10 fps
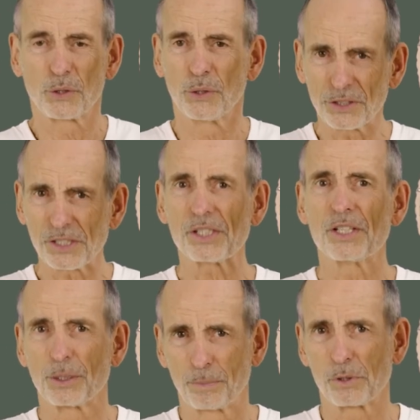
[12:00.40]
for
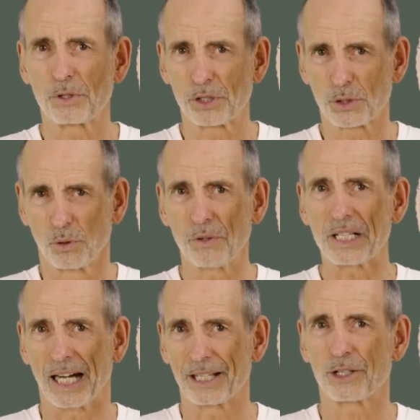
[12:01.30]
extended periods
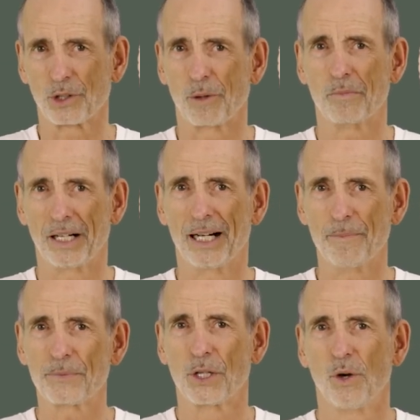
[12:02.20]
without taking
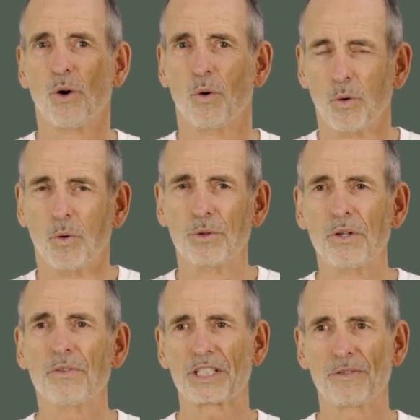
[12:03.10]
action to balance them
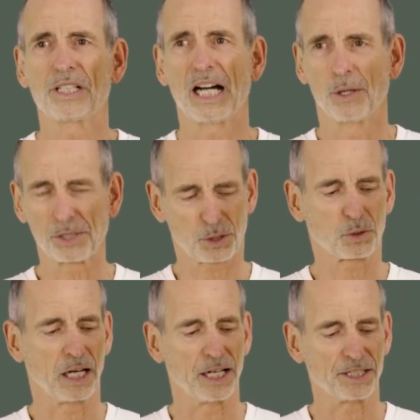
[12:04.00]
out again in any
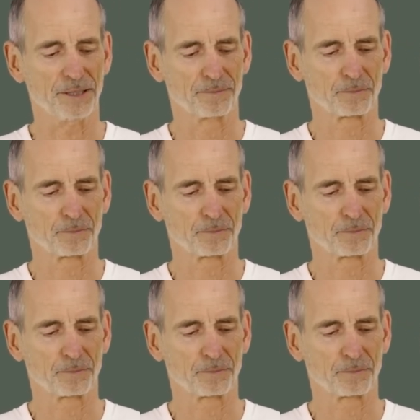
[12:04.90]
way.